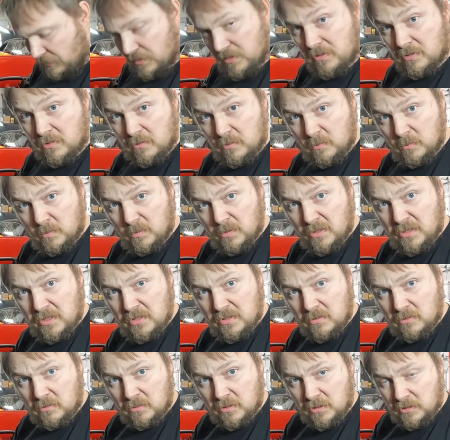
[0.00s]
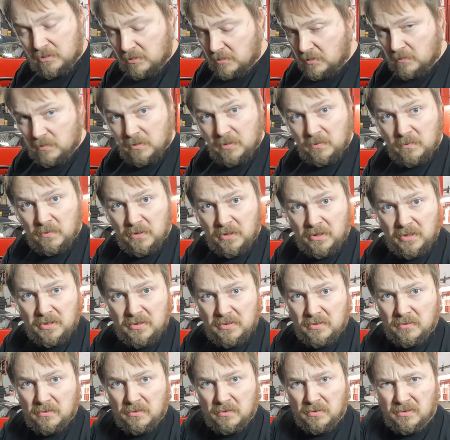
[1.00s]
Presumably this only goes one way,
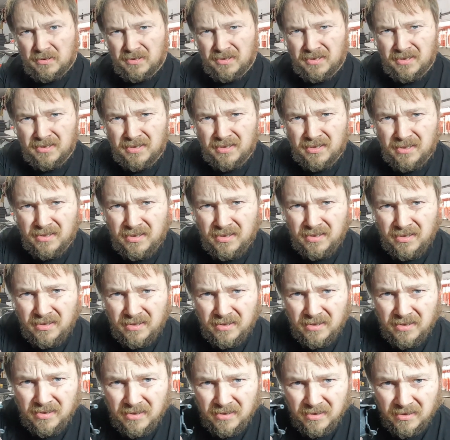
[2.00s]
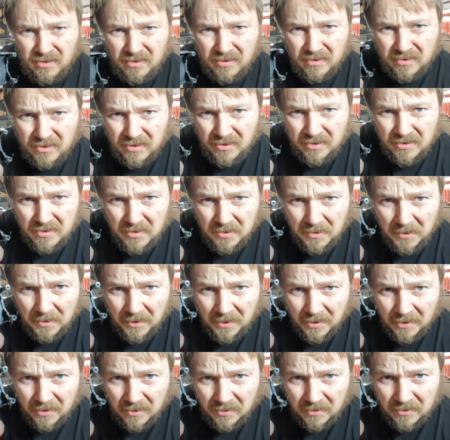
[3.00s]
so I don't know, can you see
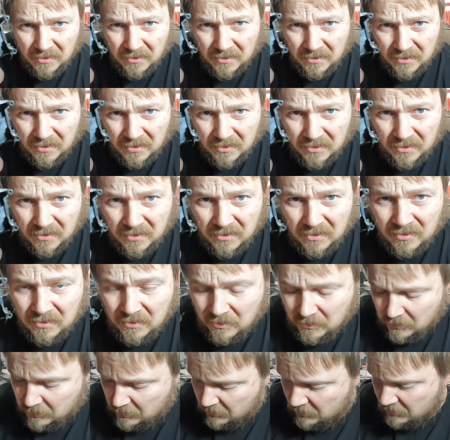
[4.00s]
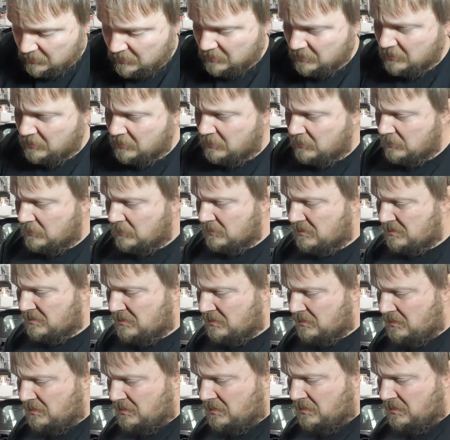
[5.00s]
that? An arrow.